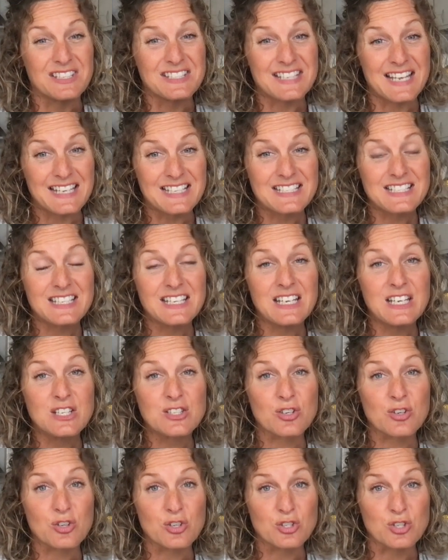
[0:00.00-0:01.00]
densities
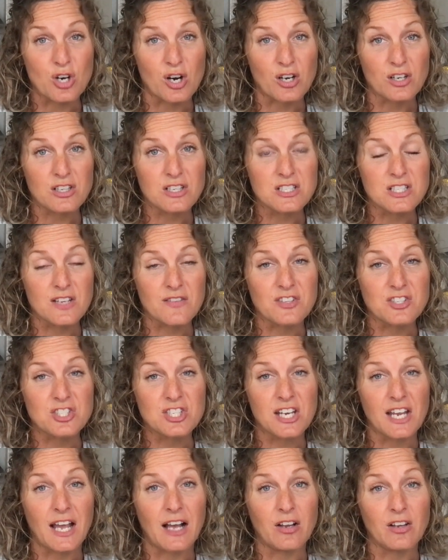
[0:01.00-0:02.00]
or the darkness of the
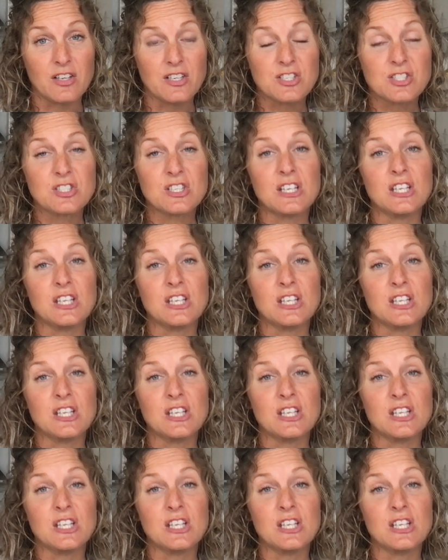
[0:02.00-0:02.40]
challenge